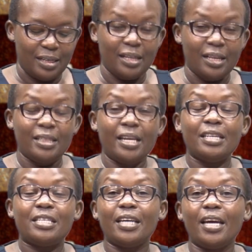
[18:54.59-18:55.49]
then
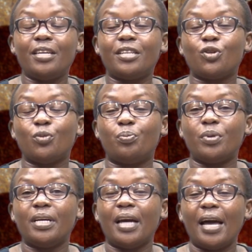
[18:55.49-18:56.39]
change to
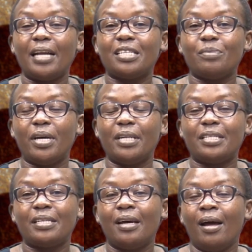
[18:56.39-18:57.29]
bring ultimate
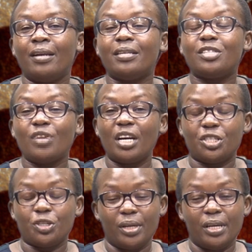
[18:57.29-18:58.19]

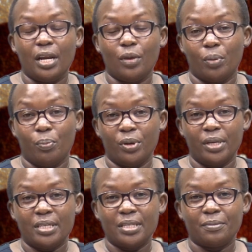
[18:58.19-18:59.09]
destruction in our
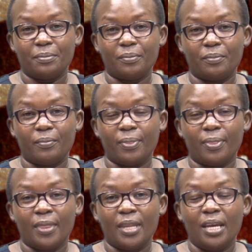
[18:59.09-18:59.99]
bodies
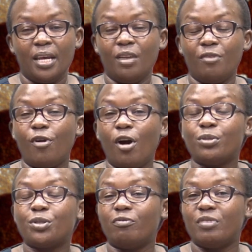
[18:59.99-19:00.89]
in
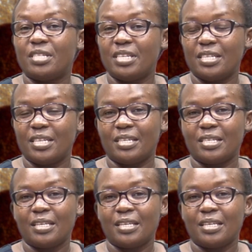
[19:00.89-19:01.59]
forms of diseases